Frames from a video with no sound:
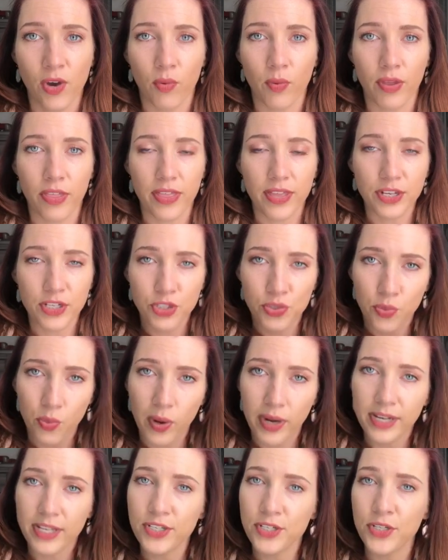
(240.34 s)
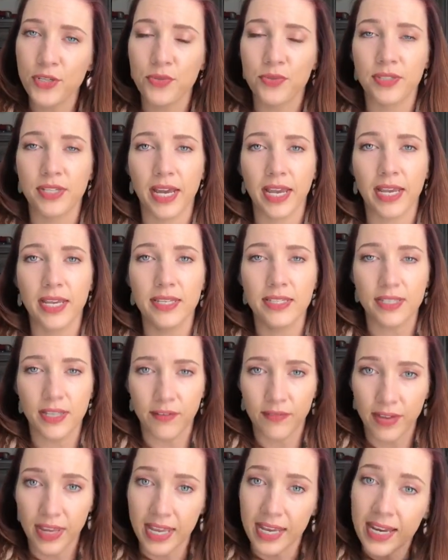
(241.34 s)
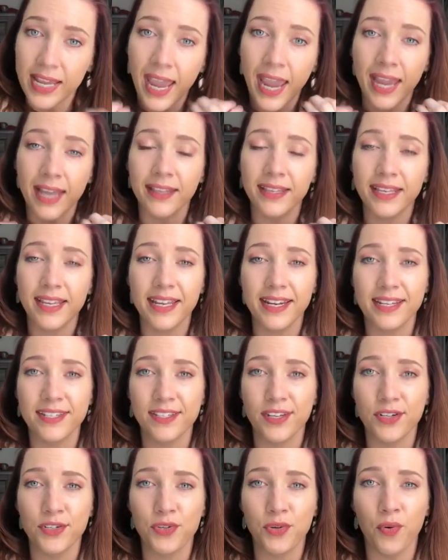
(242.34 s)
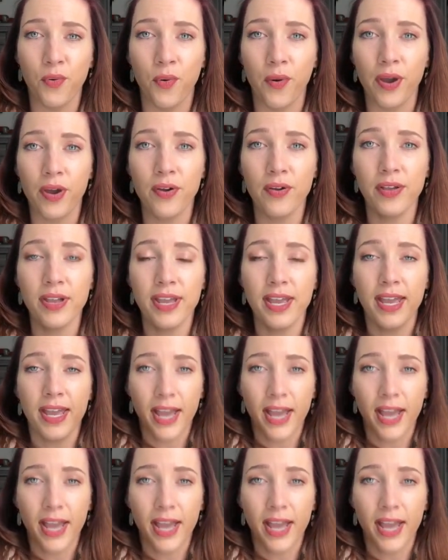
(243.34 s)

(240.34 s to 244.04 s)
Within 22 seconds of inhaling an essential oil,